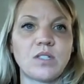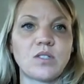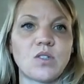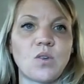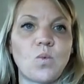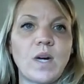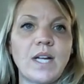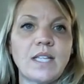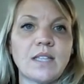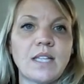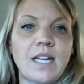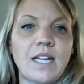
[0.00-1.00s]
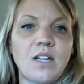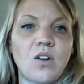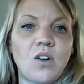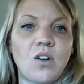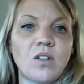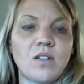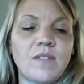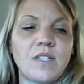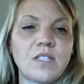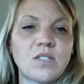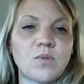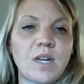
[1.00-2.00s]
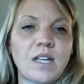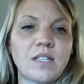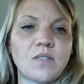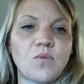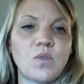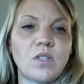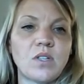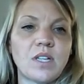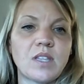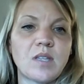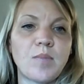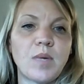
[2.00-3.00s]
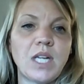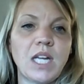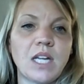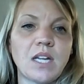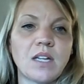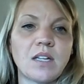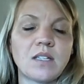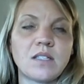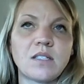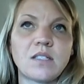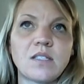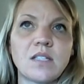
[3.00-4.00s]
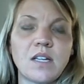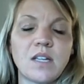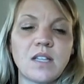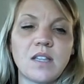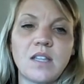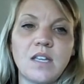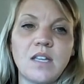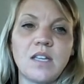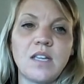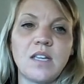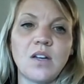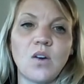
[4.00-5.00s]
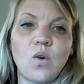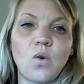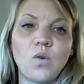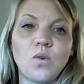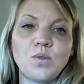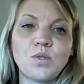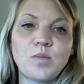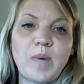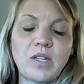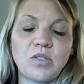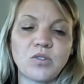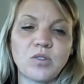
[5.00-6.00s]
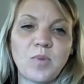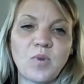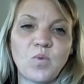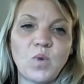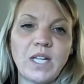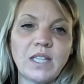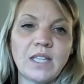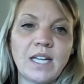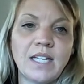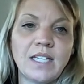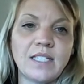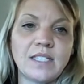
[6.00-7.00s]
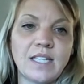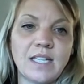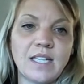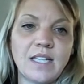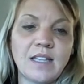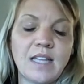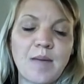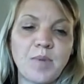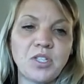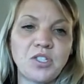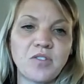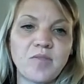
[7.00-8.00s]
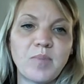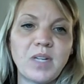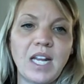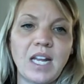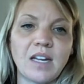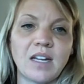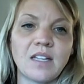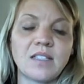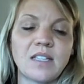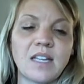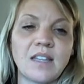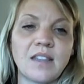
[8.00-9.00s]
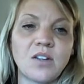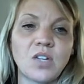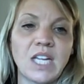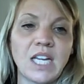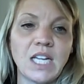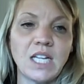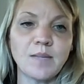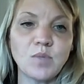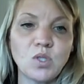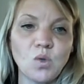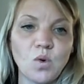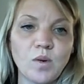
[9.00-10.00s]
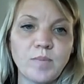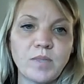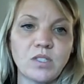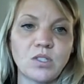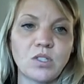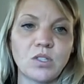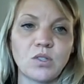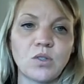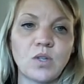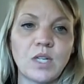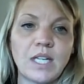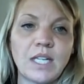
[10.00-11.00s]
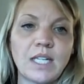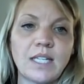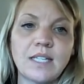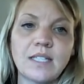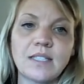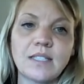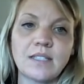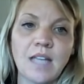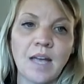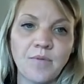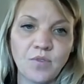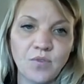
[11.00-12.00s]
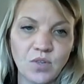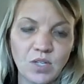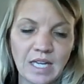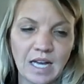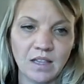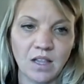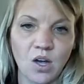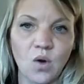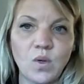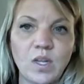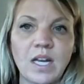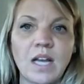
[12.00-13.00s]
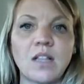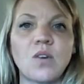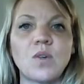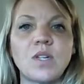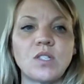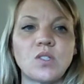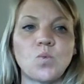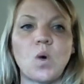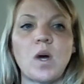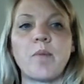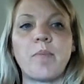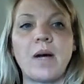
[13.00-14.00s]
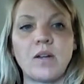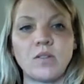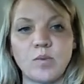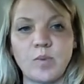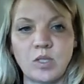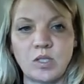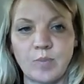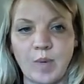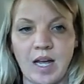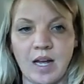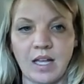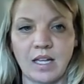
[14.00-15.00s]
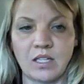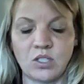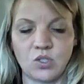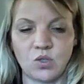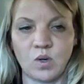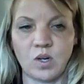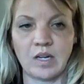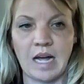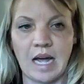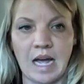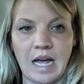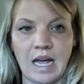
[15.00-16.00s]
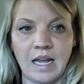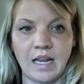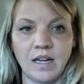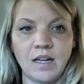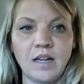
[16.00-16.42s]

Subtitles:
So white light, all of these rays, if we look at the bananas, the whole spectrum of white light is hitting that bunch of bananas and they're getting absorbed into it, except for yellow. Yellow is what bounces back into our eye.